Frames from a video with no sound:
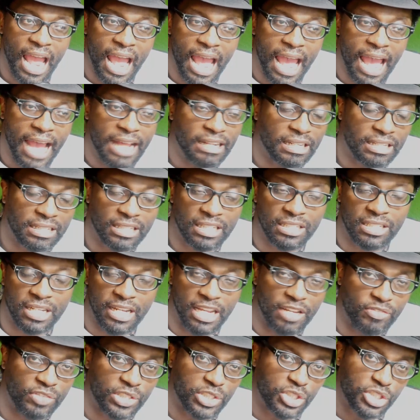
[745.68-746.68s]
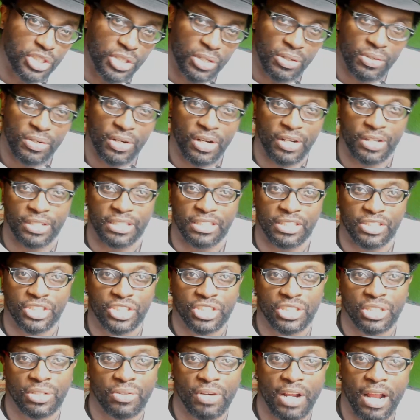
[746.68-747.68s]
at The David Show on
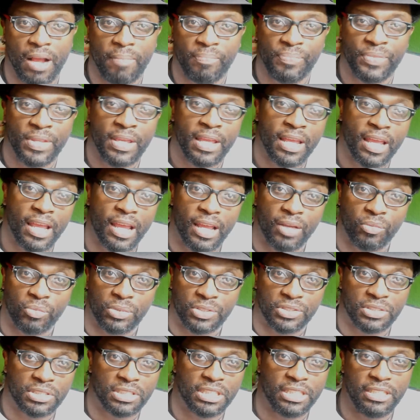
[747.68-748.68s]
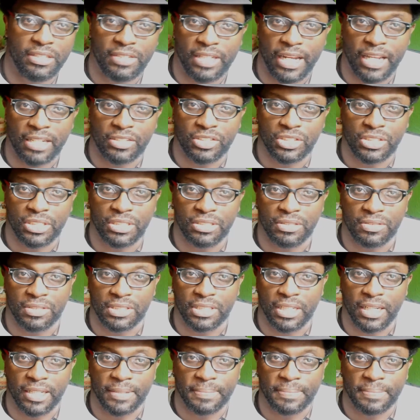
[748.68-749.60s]
Instagram, and we'll see you next Tuesday.